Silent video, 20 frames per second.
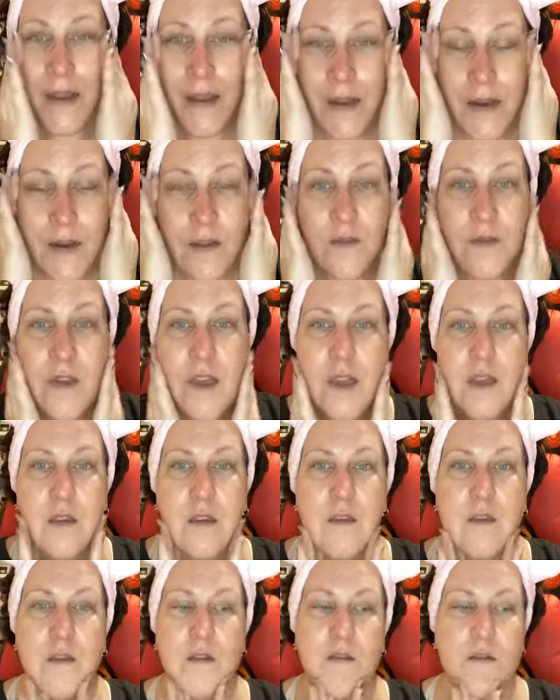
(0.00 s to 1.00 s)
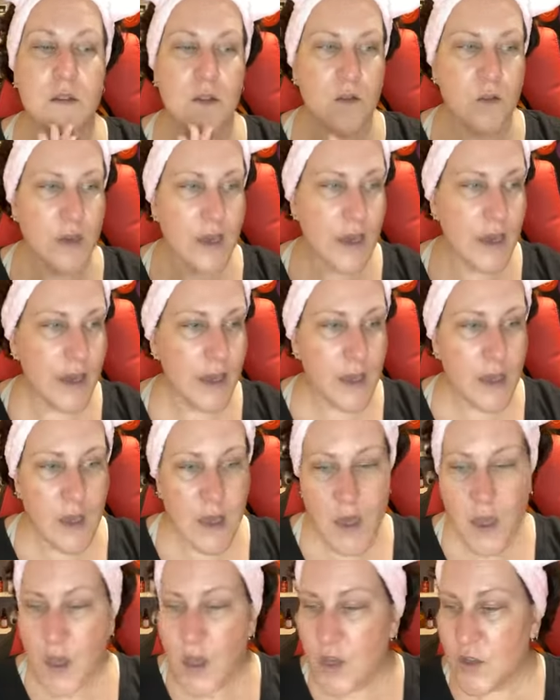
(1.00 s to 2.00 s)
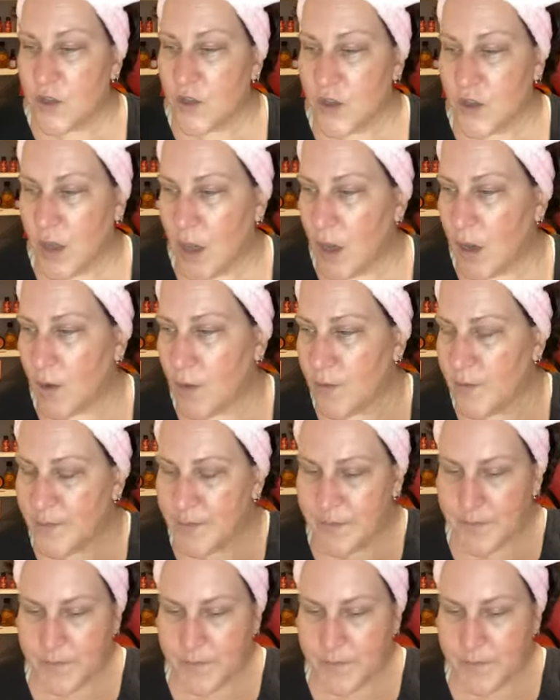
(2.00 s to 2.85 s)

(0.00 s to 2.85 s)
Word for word: kind of thing. Okay, so